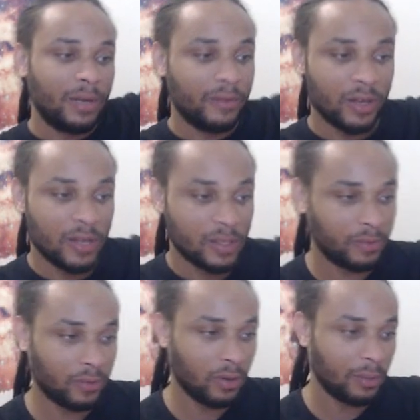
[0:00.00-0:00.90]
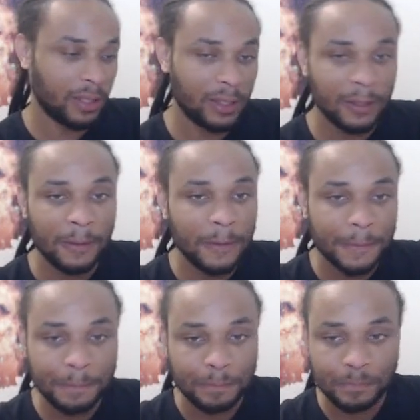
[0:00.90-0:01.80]
videos before, but,
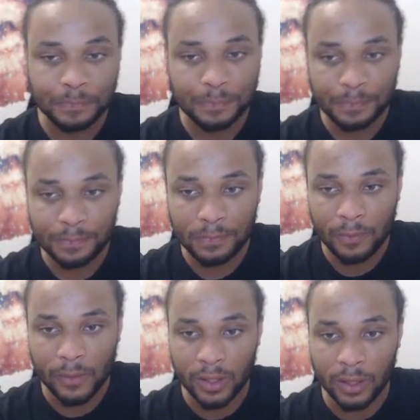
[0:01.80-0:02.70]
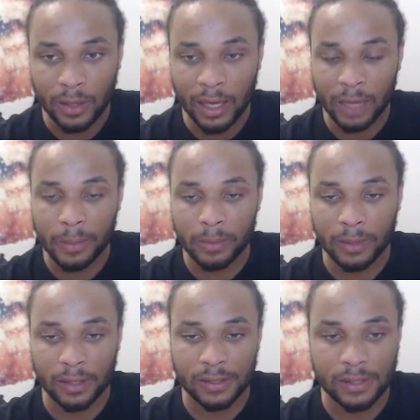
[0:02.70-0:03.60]
you know, I had big
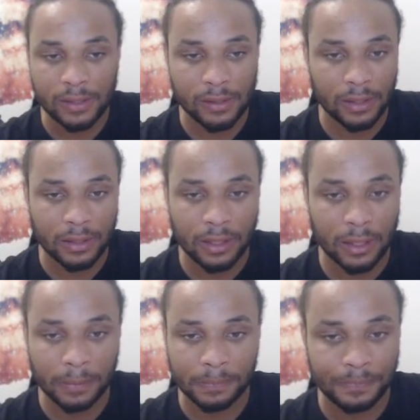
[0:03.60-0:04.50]
plans. And, um,